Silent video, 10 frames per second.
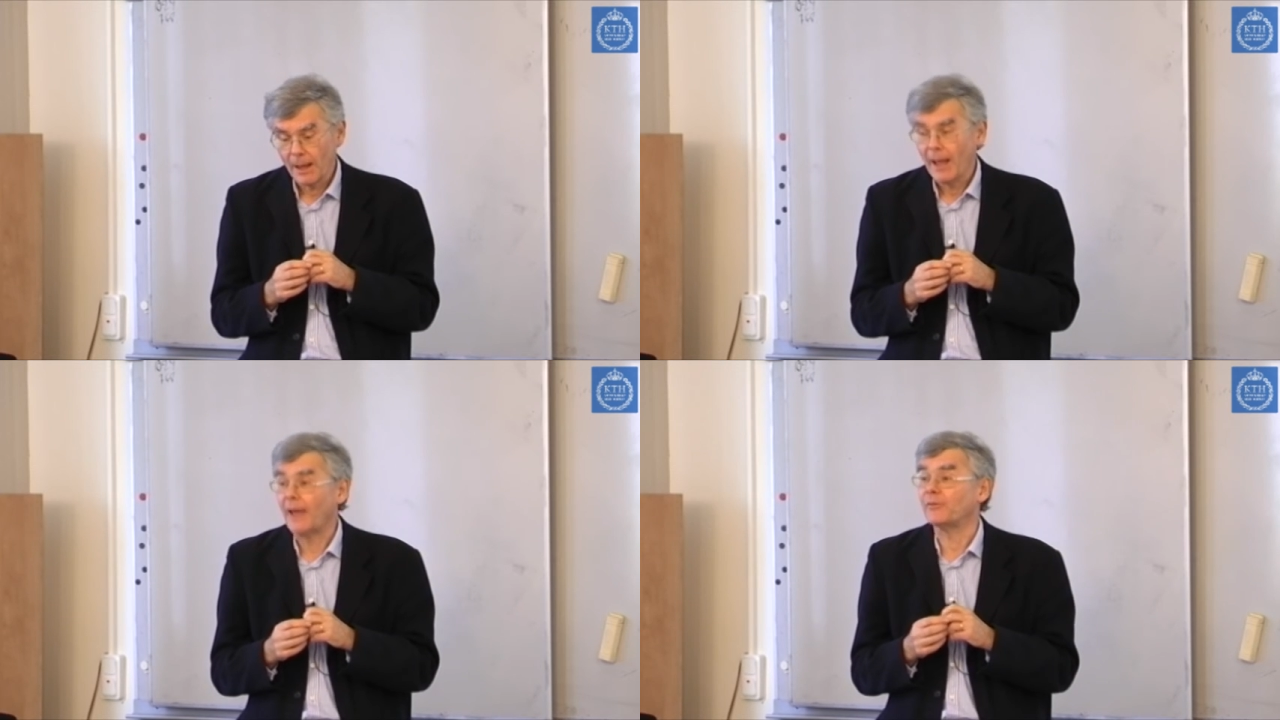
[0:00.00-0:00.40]

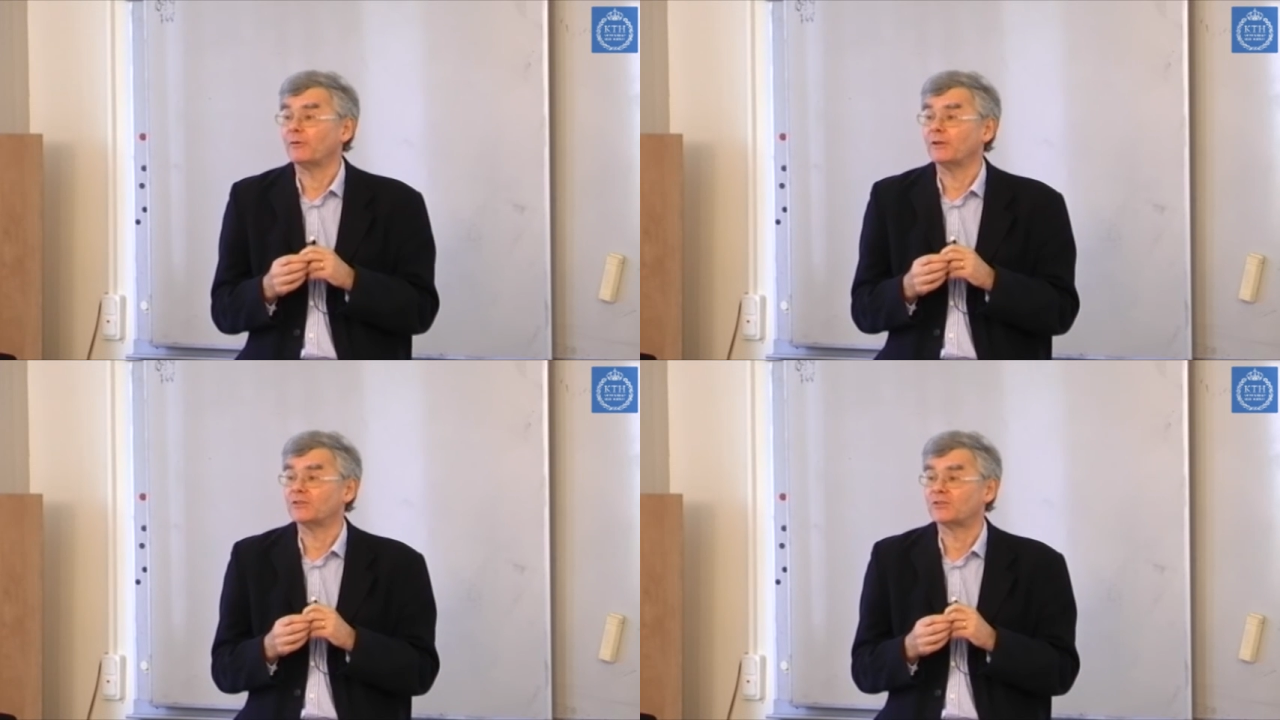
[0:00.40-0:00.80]
And there
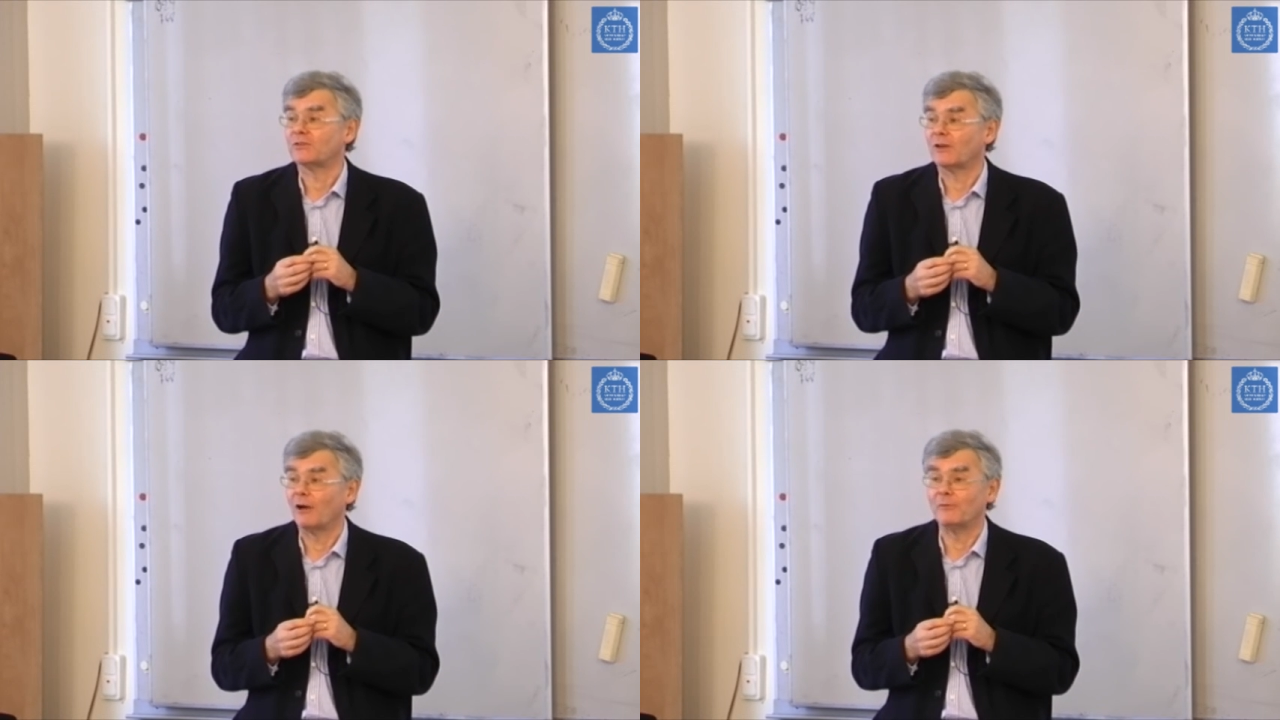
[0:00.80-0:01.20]

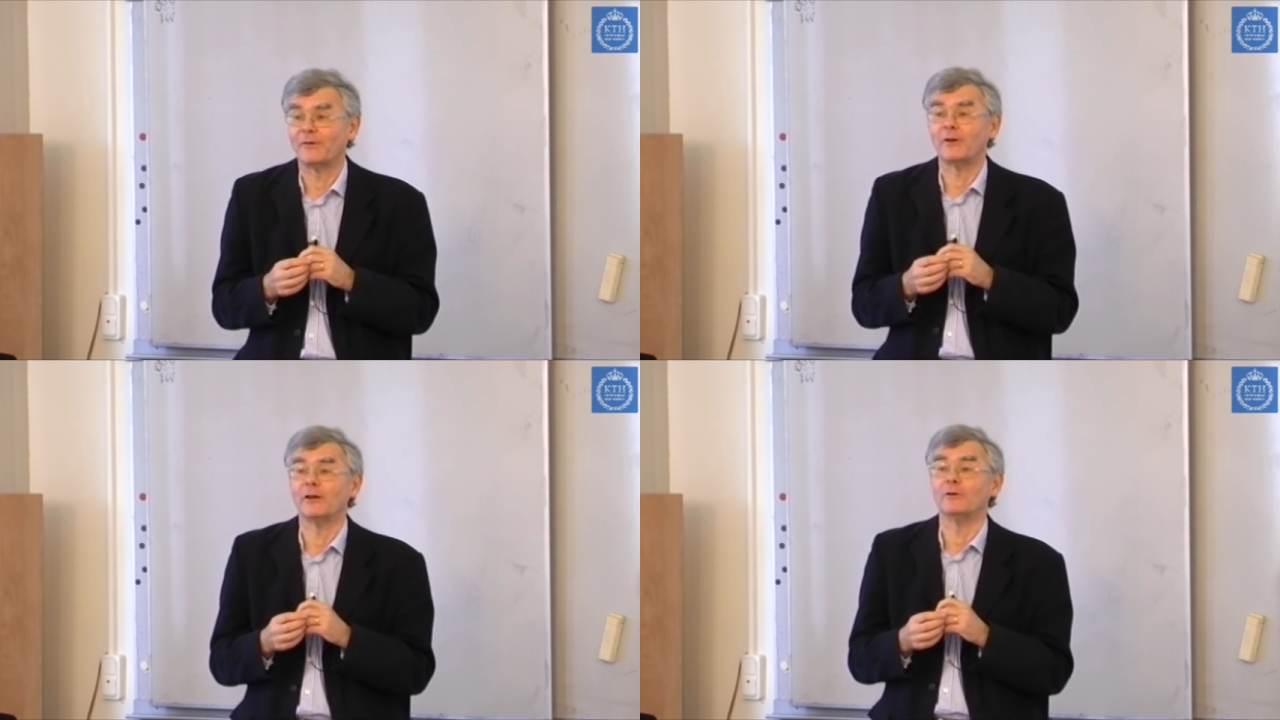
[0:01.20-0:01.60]
is our
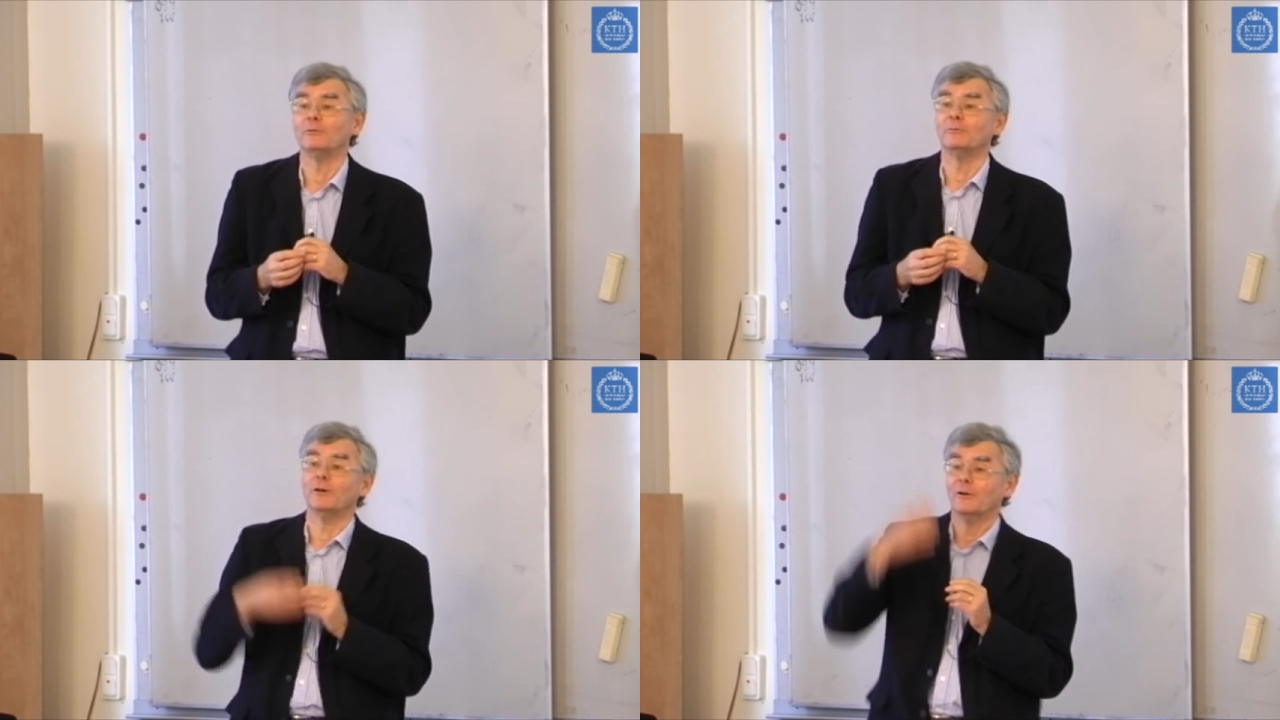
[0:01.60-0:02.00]
very
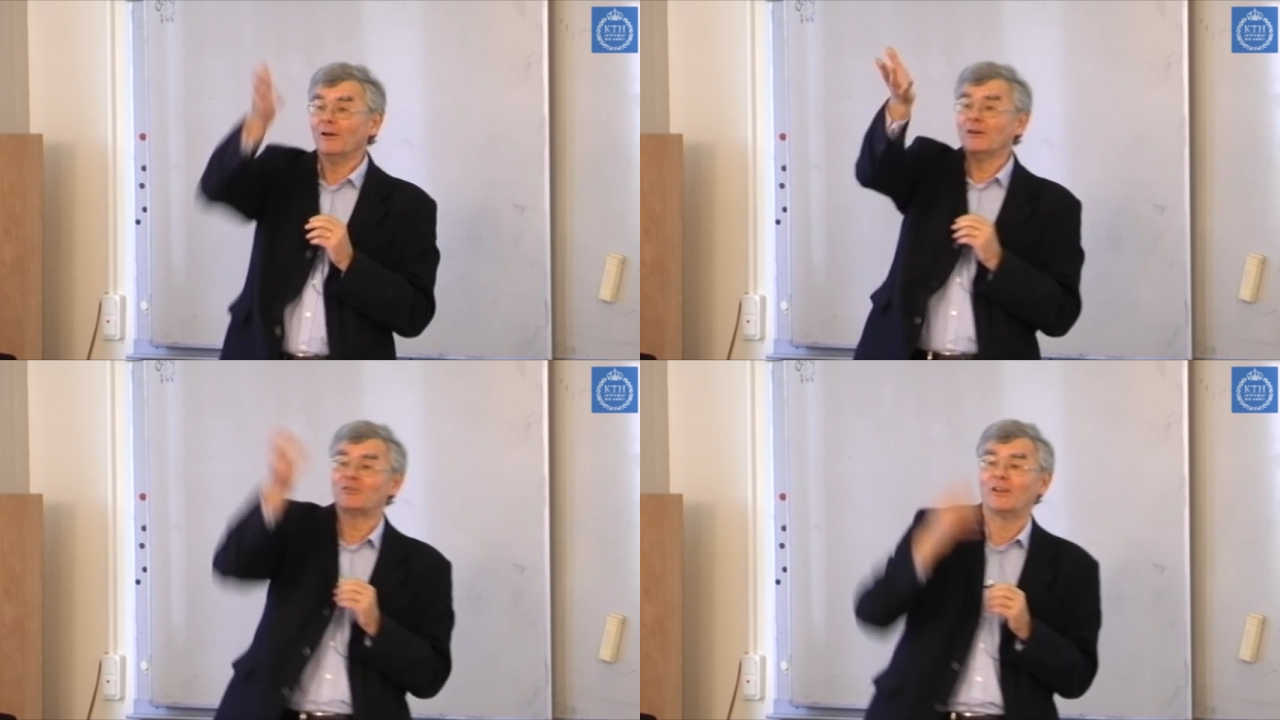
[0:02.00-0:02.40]
own
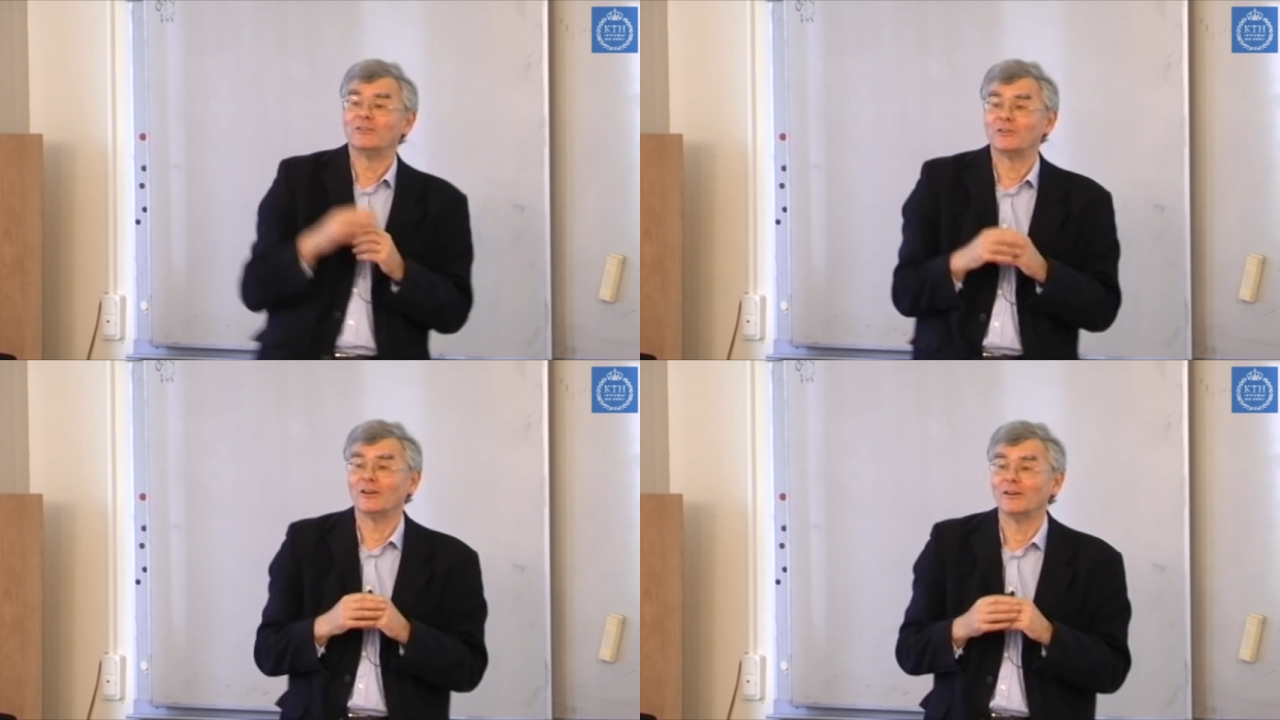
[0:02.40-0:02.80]

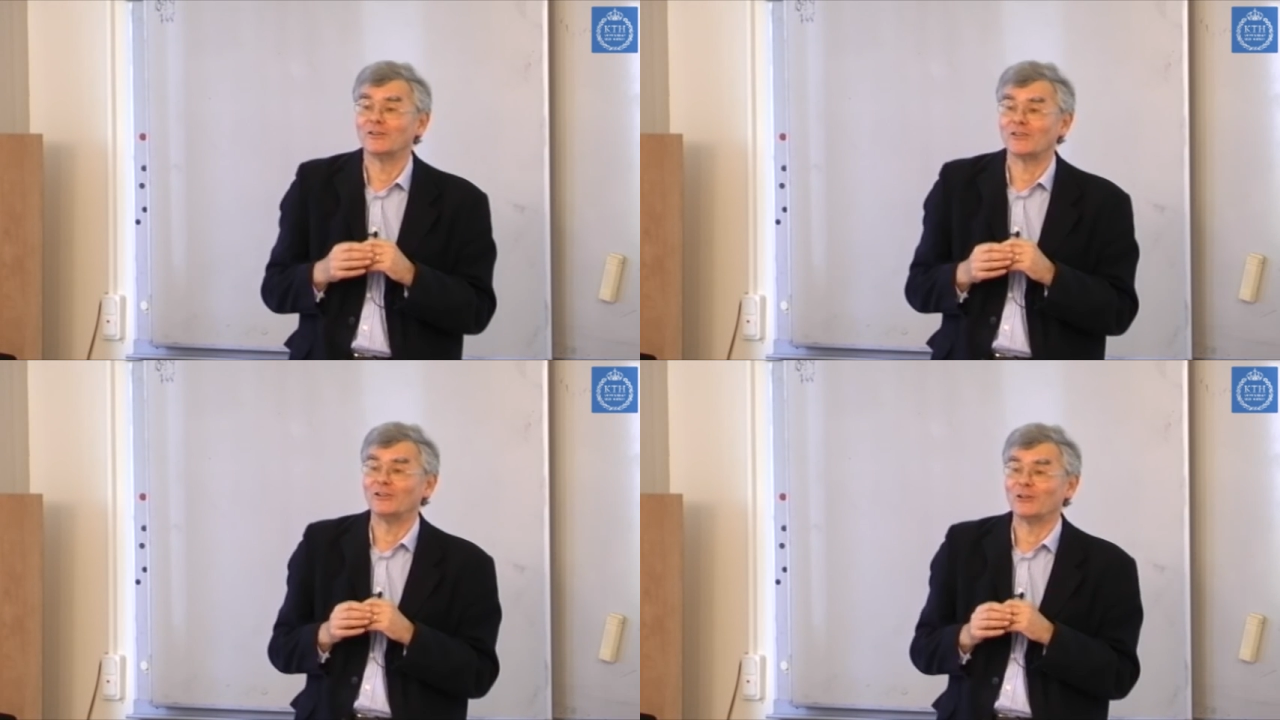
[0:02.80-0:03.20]

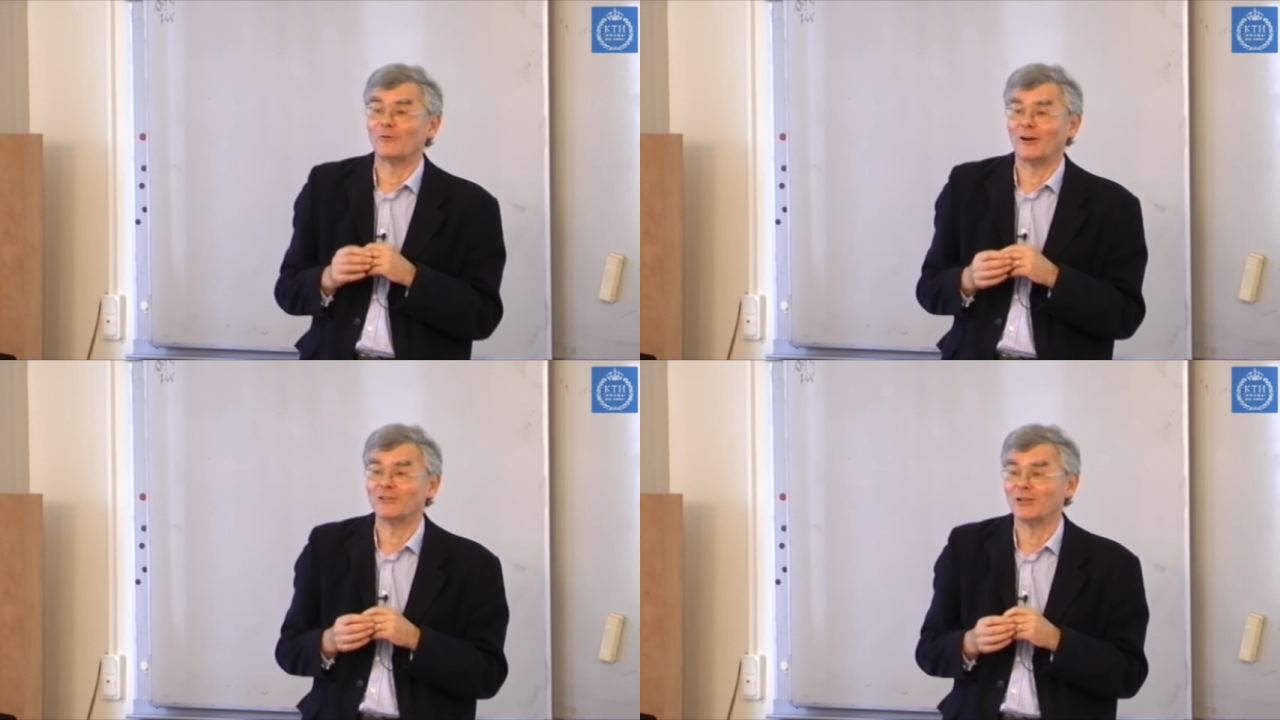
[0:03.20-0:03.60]
Center
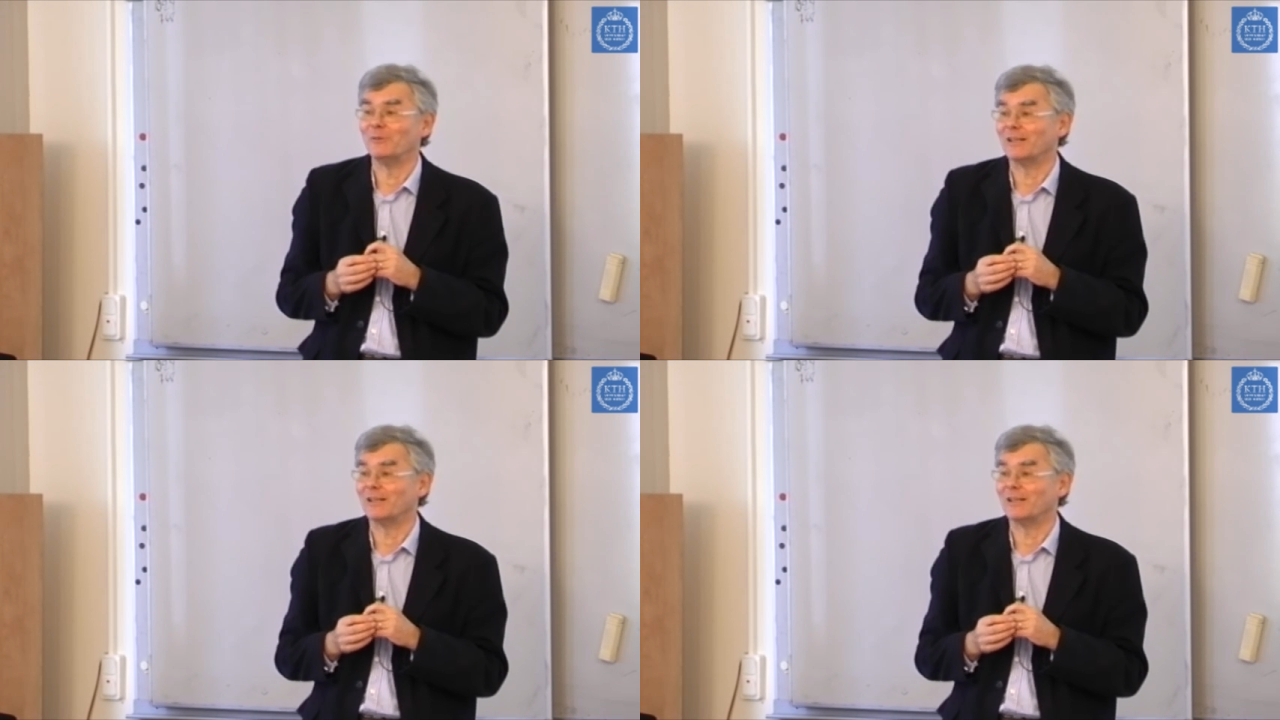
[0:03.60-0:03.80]
for Academic